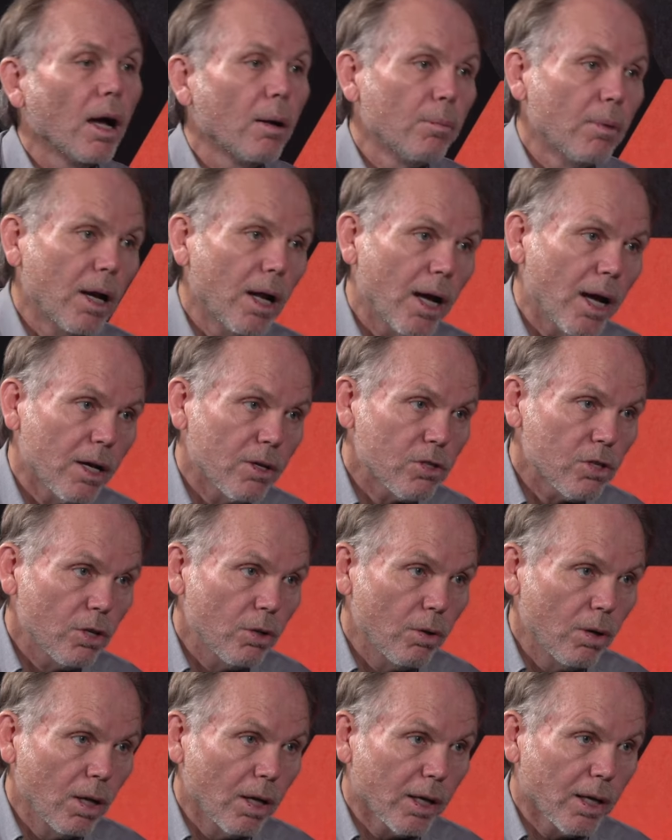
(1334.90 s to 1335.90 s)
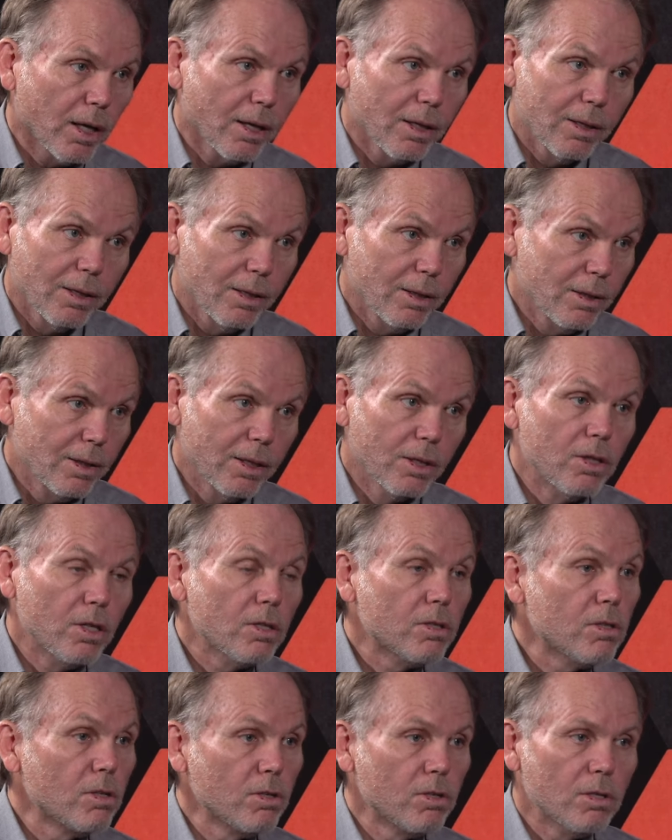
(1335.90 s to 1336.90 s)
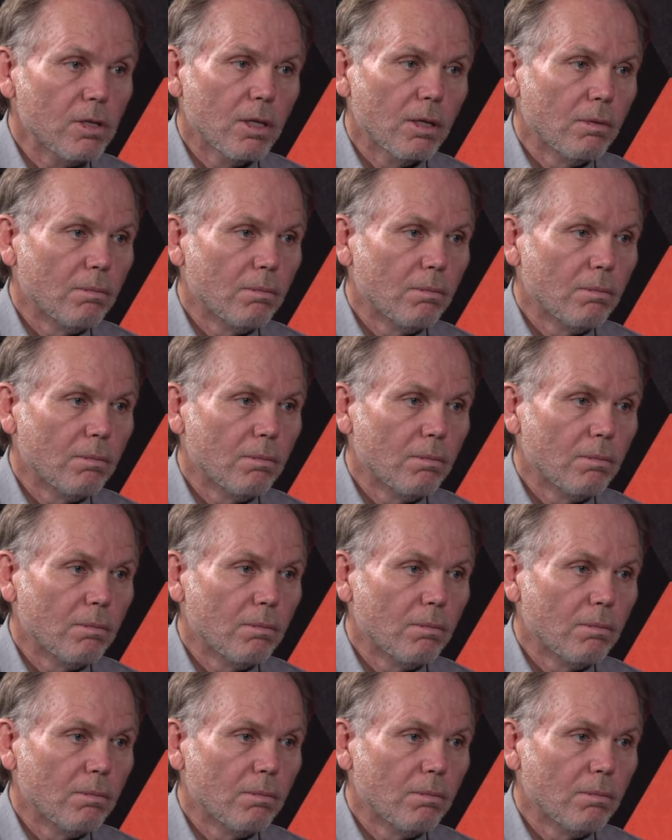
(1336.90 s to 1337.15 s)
I'm gonna ask you like a, uh, this is.